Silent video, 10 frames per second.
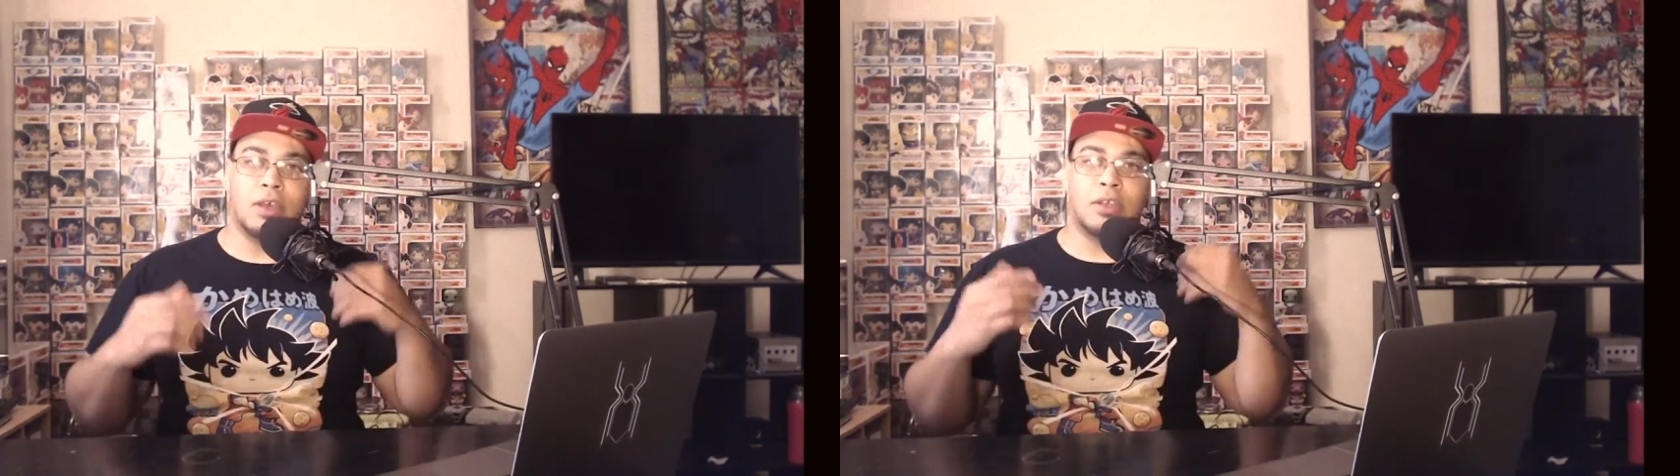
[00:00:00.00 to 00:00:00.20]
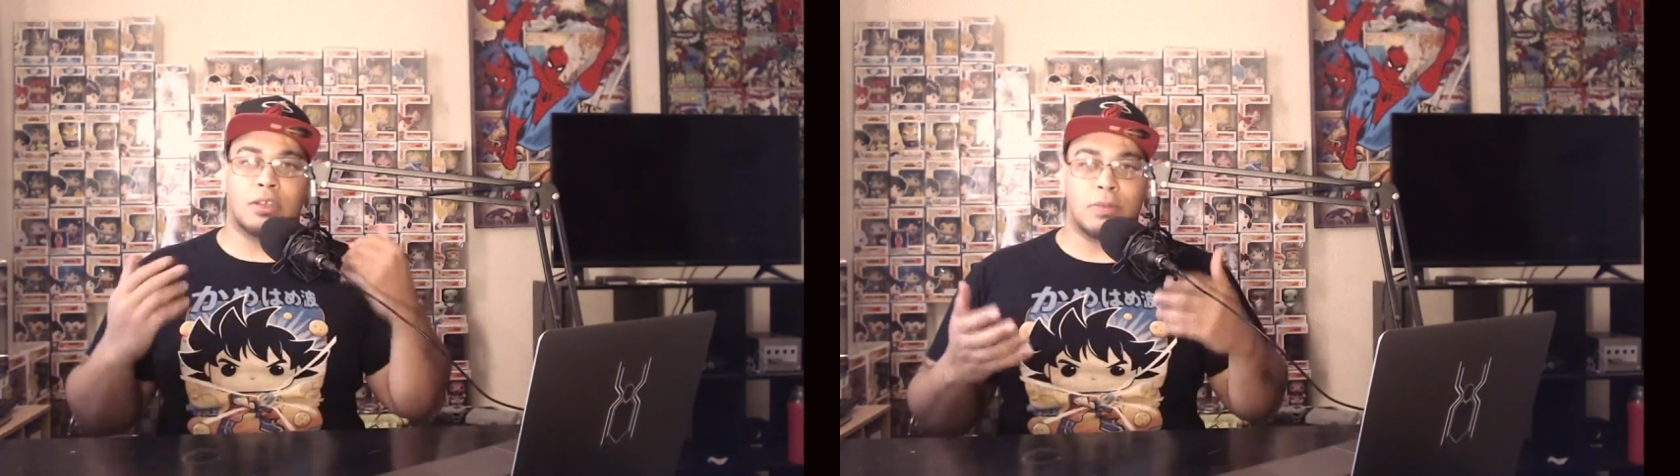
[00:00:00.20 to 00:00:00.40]

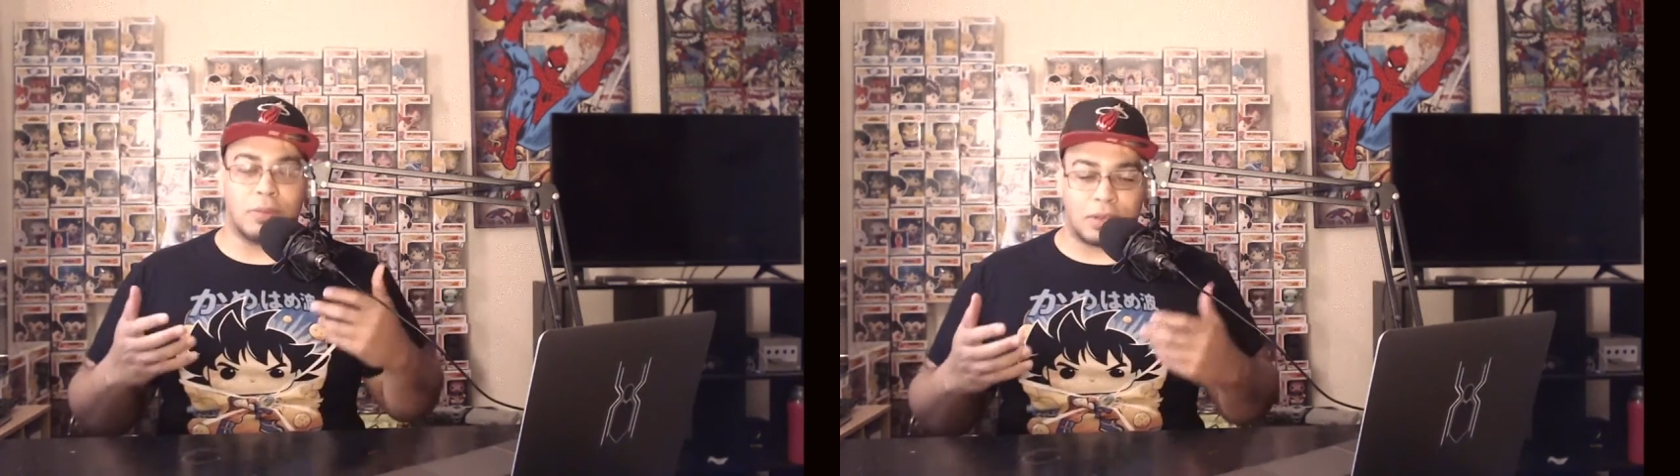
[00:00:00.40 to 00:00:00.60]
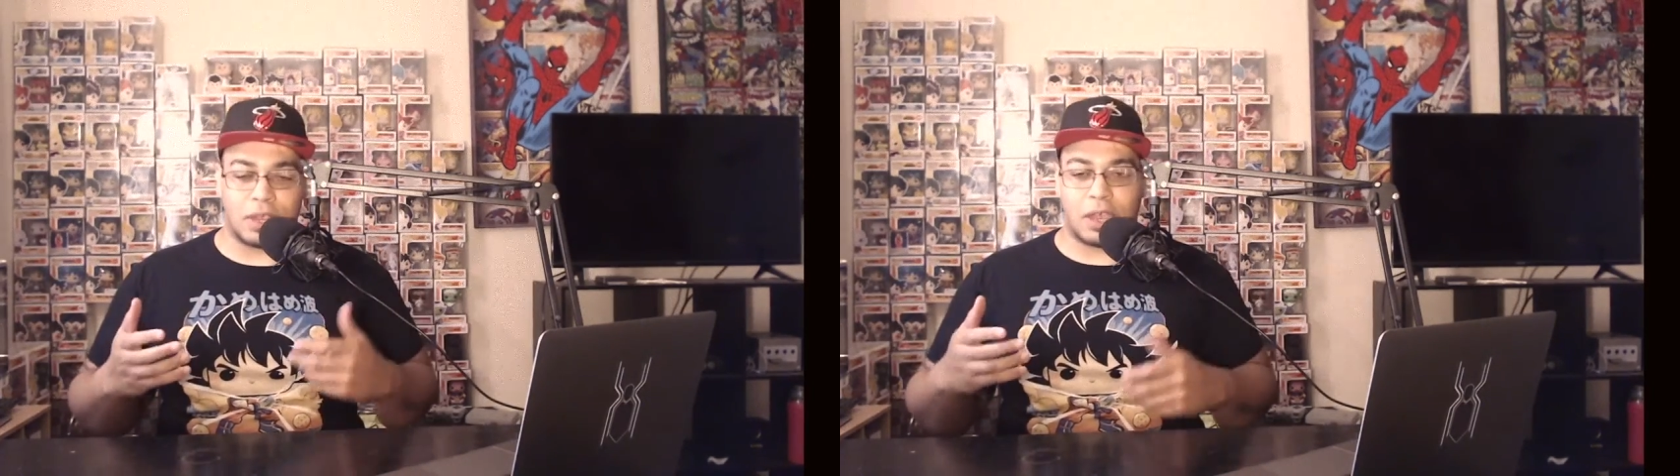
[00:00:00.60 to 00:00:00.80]
Super
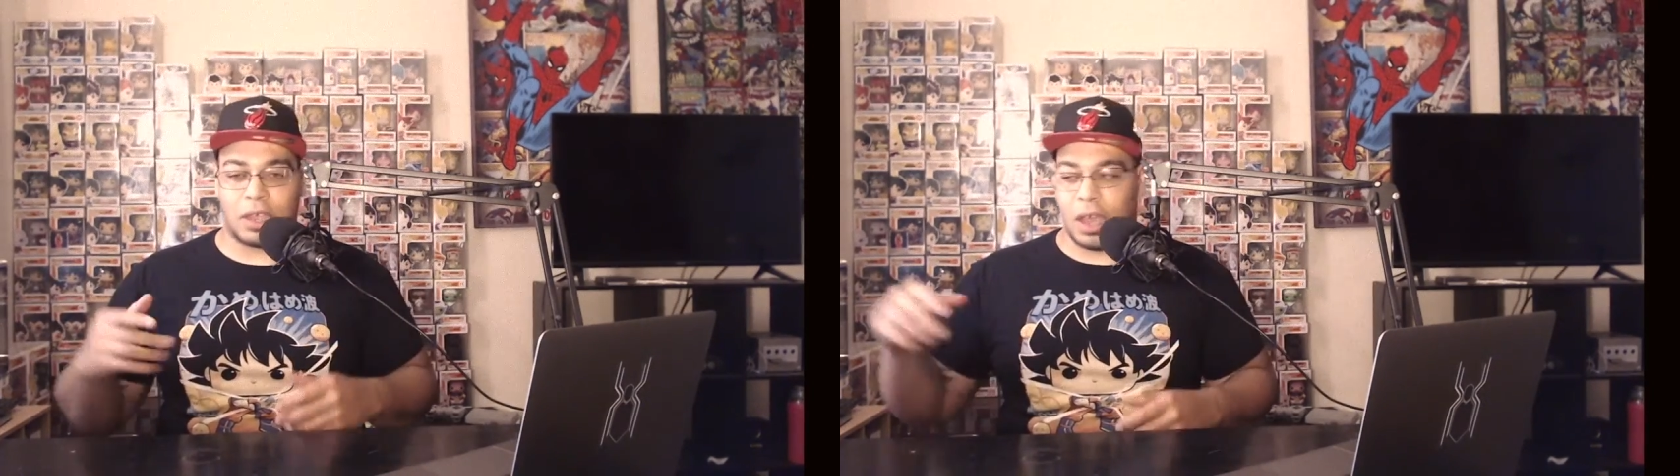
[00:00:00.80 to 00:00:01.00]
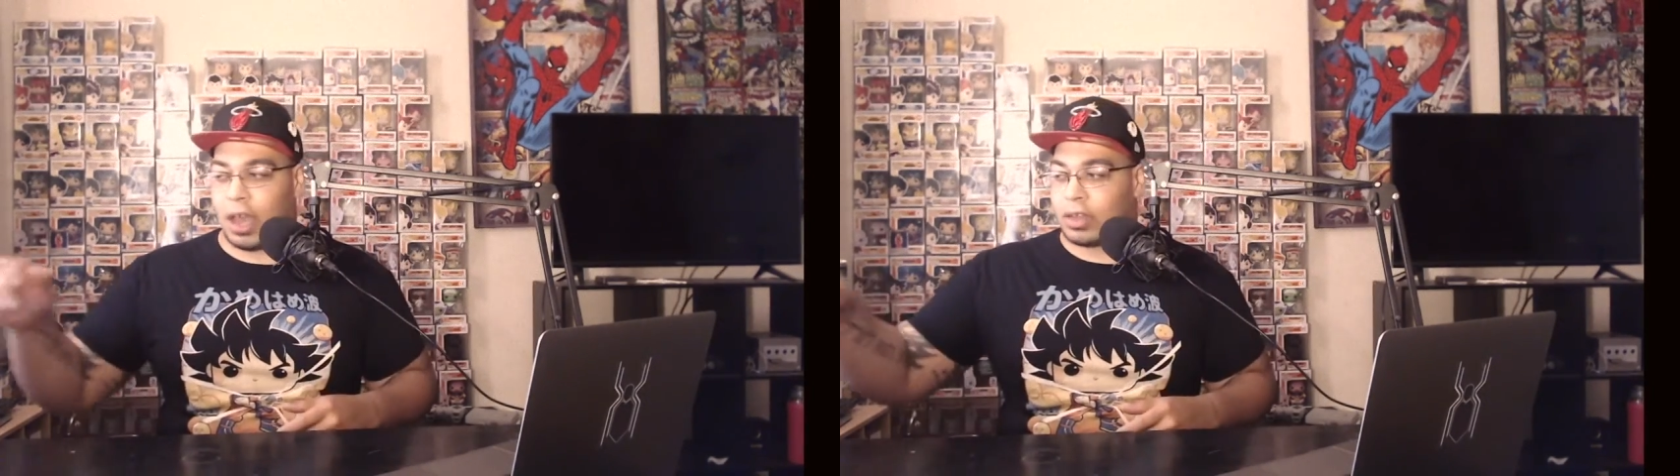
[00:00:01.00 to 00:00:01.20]
Saiyan
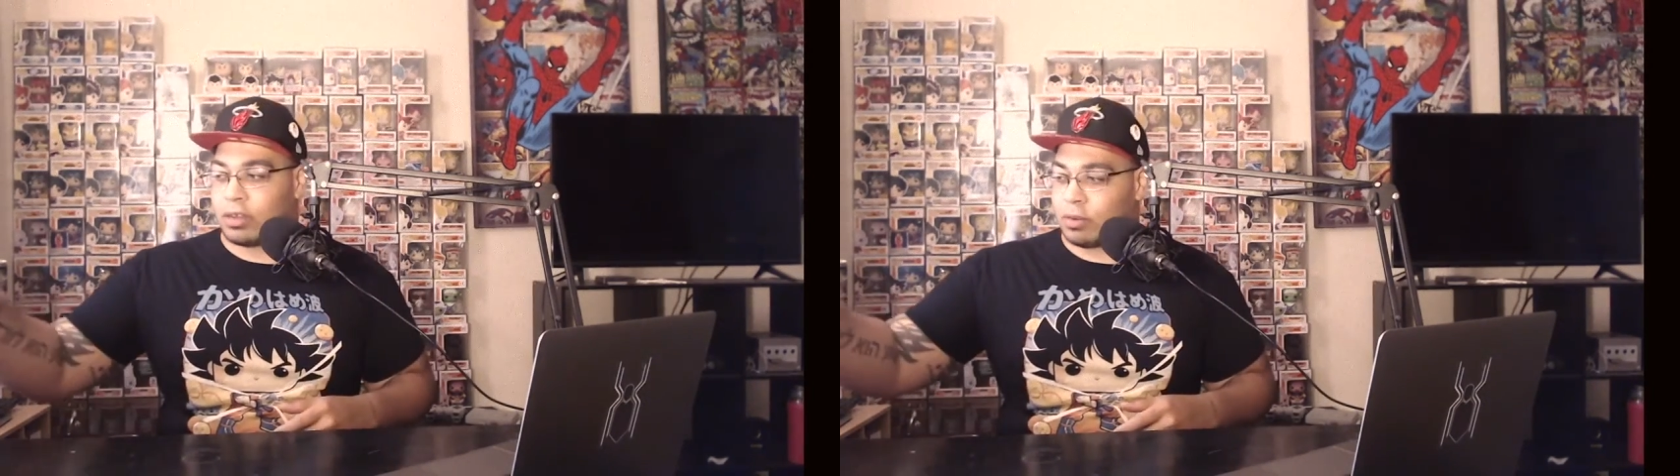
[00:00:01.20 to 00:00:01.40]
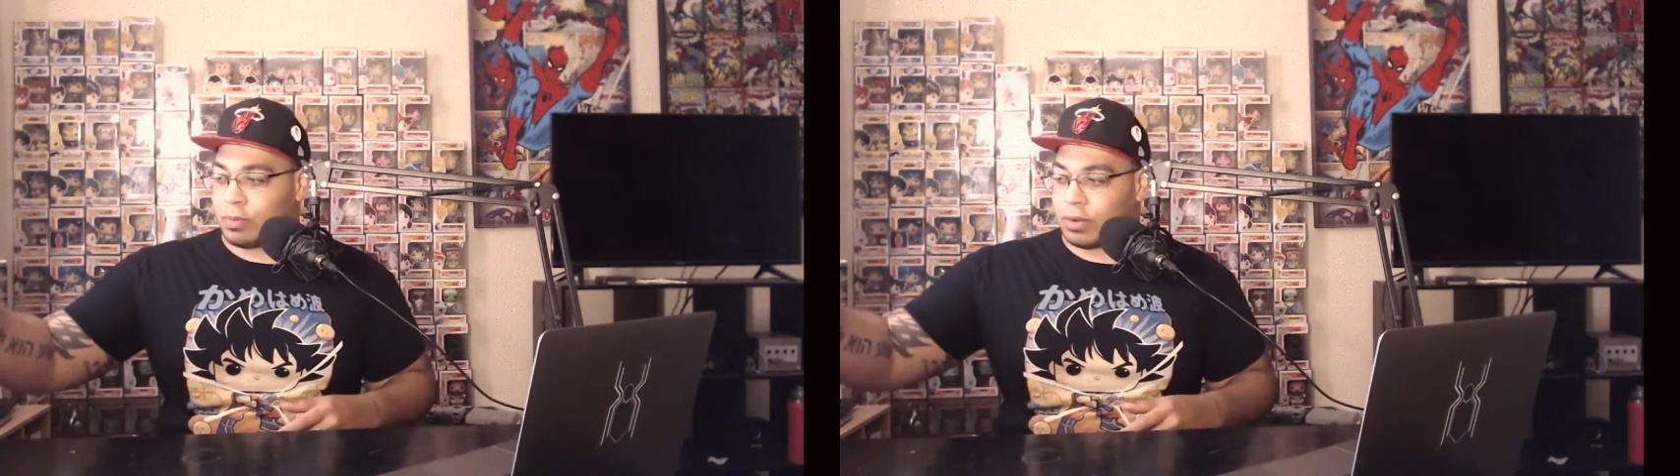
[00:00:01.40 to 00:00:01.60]
God,
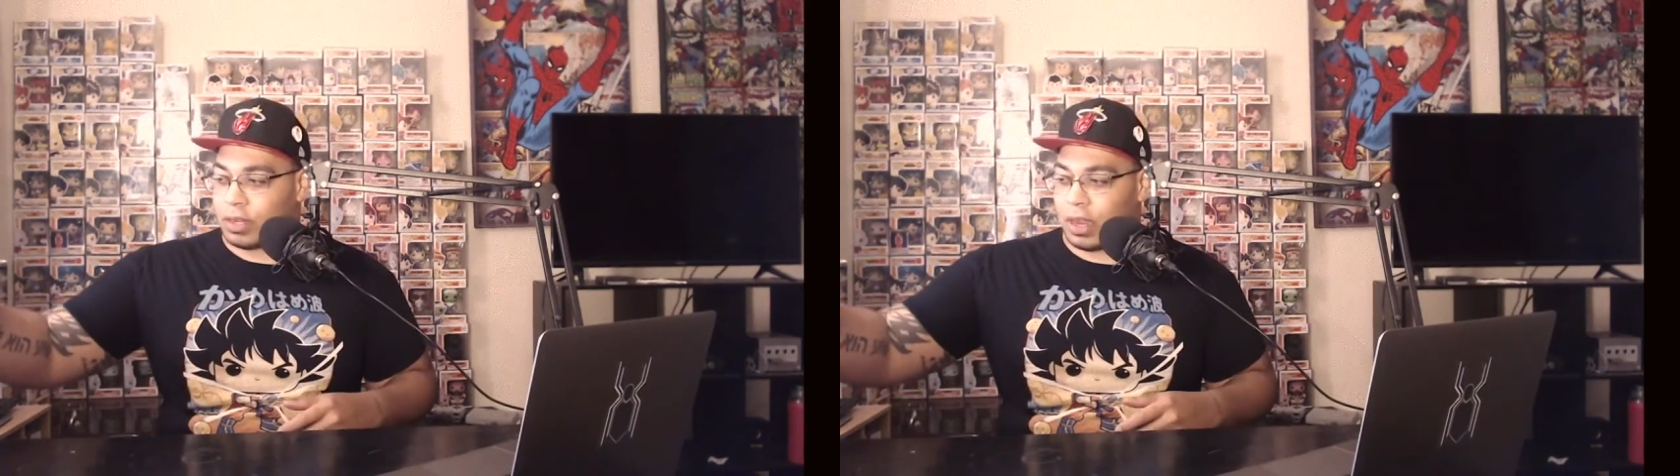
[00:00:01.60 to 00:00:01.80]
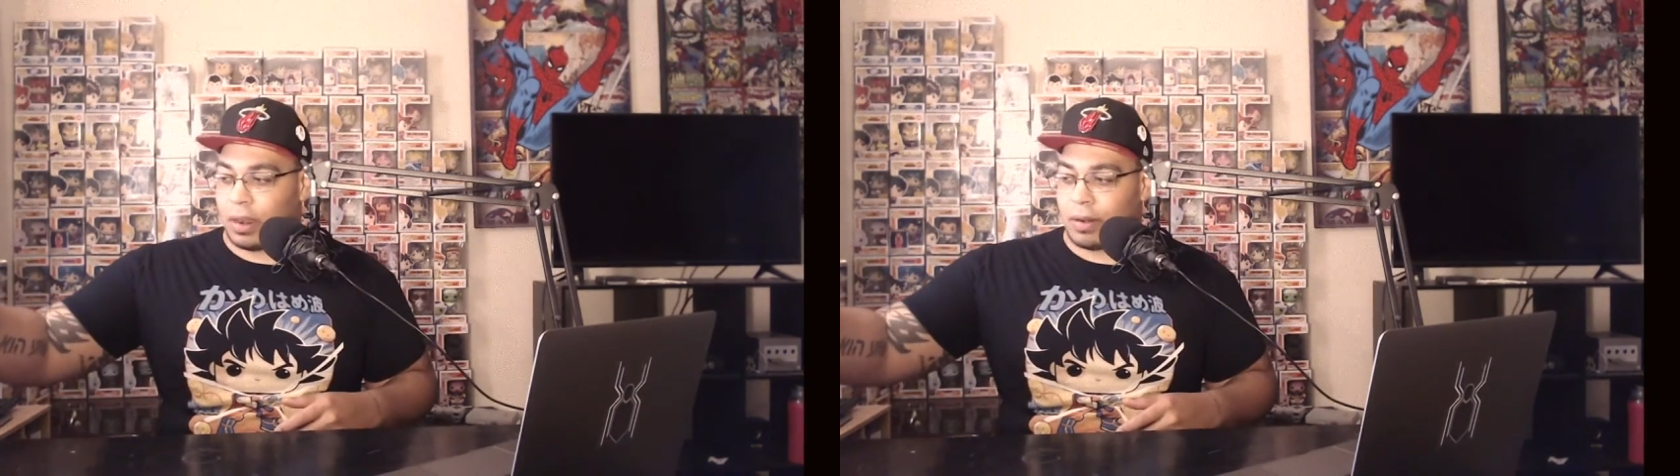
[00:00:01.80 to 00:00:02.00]
Super
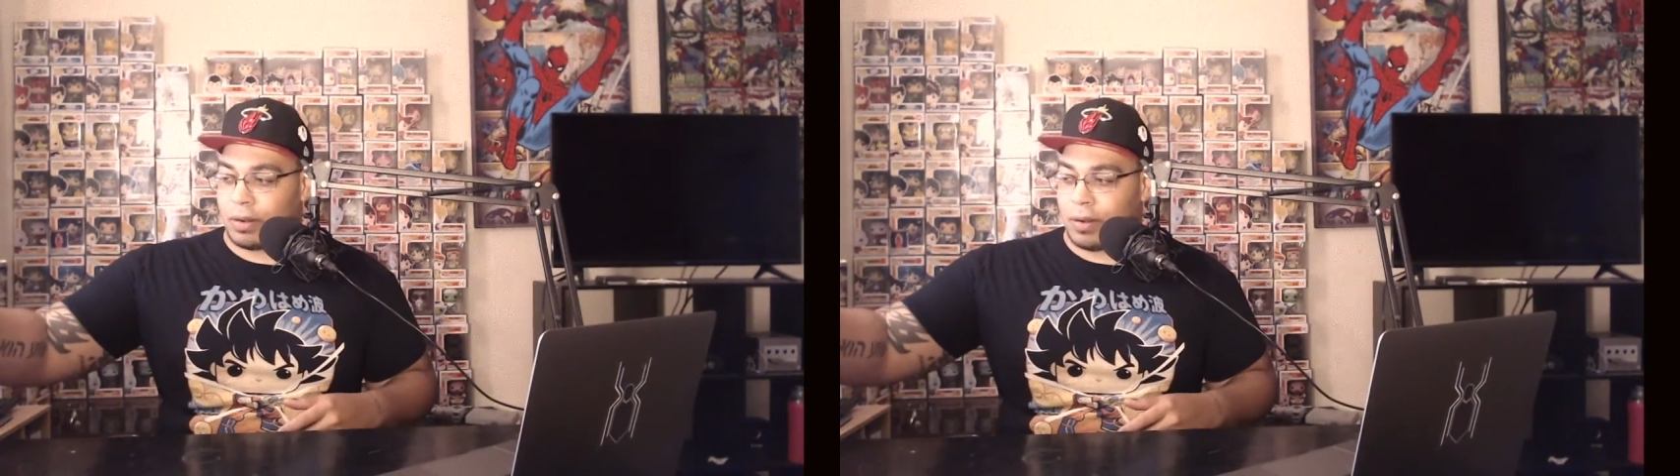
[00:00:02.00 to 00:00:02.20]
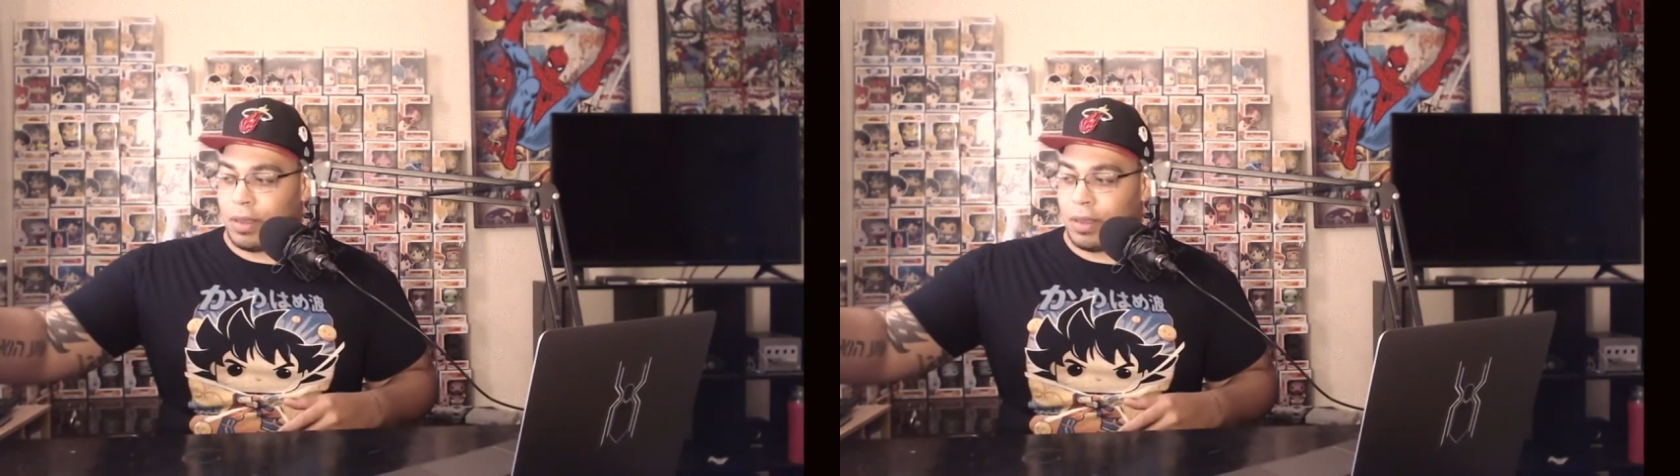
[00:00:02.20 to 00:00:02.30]
Saiyan,